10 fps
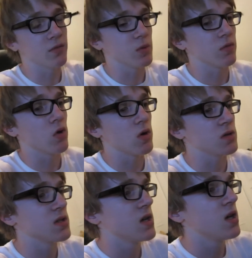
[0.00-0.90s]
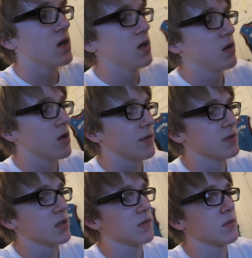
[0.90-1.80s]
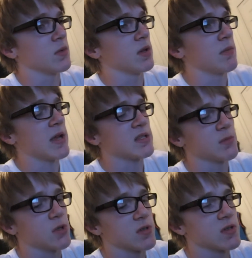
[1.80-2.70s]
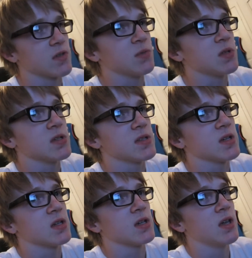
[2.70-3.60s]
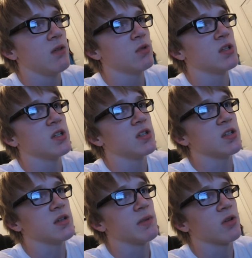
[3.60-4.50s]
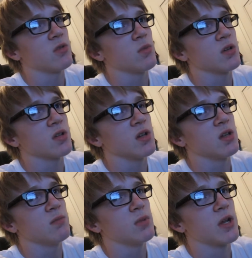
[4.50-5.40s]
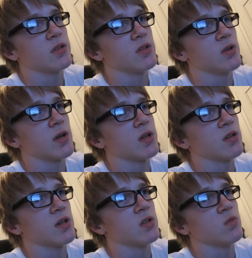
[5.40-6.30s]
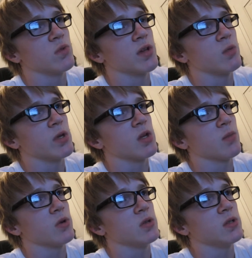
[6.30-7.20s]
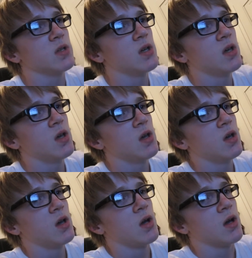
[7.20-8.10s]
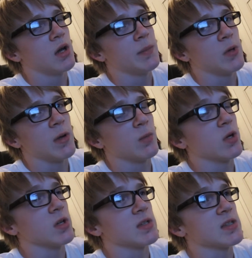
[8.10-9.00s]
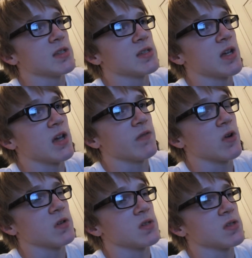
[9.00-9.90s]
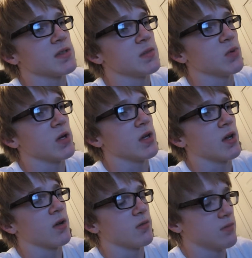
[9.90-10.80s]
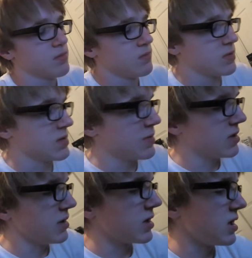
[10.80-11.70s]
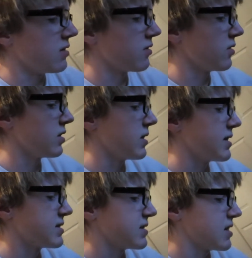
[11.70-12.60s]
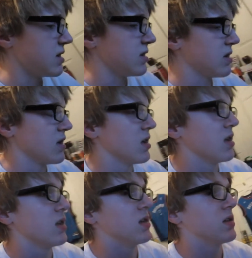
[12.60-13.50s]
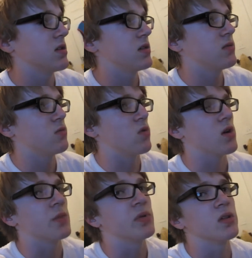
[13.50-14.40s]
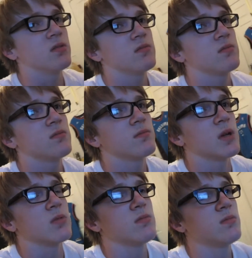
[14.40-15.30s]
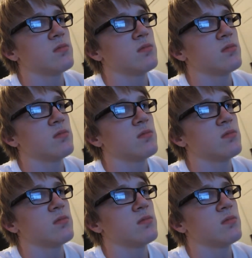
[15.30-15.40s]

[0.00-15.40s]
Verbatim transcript: day from the vlogs, off day from like basketball and stuff because I uh, really needed to get my homework done. But I don't know, I, I could wake, wake up early. Um, I'm running on six and a half hours of sleep right now. Went to bed at like 8:30 last night and woke up at about,